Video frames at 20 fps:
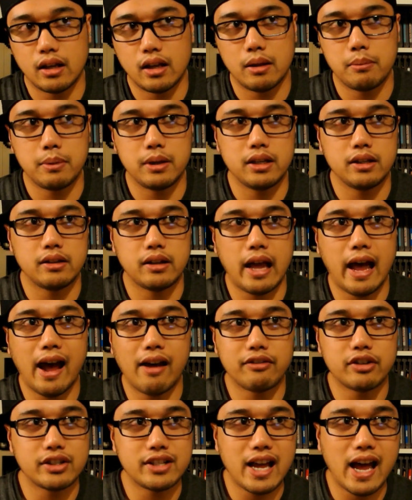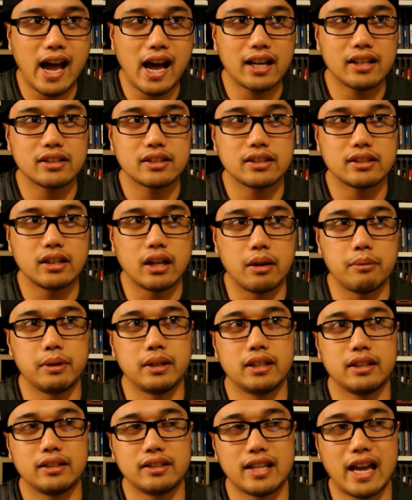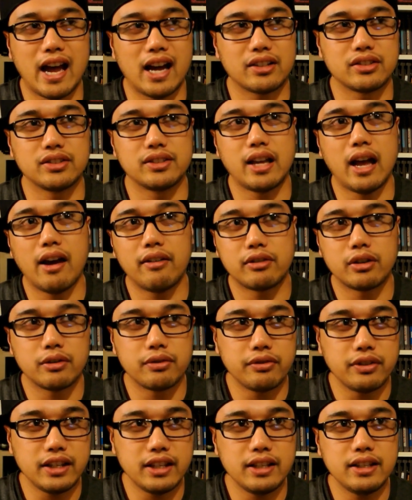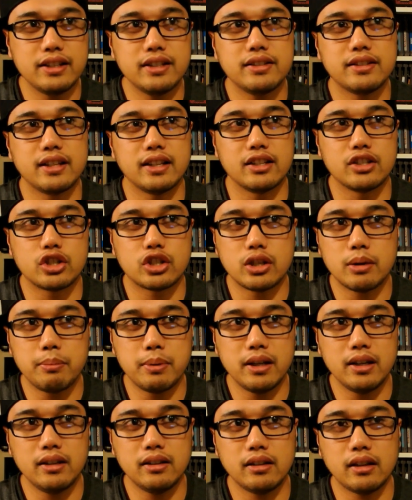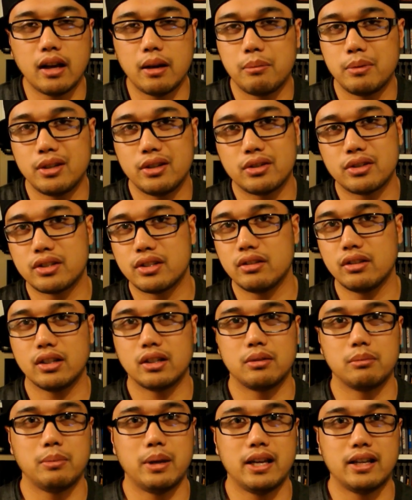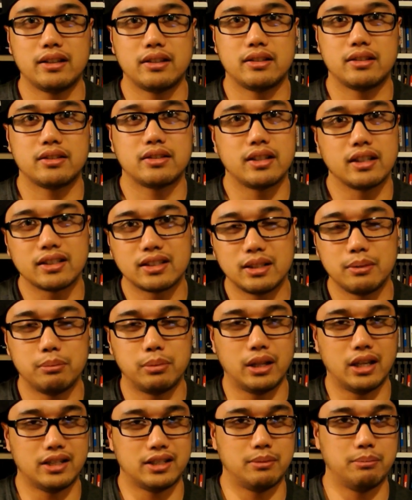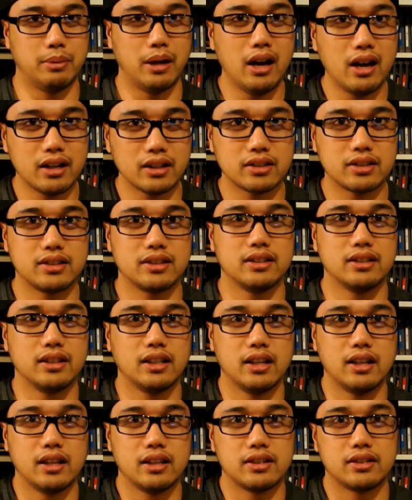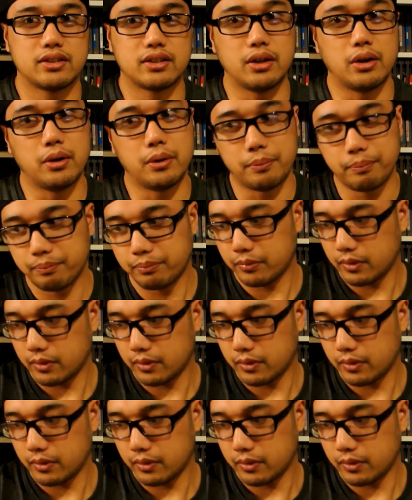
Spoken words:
mean, after taxes, after fees and shipping, I mean, you're still going to make 60 plus bucks. So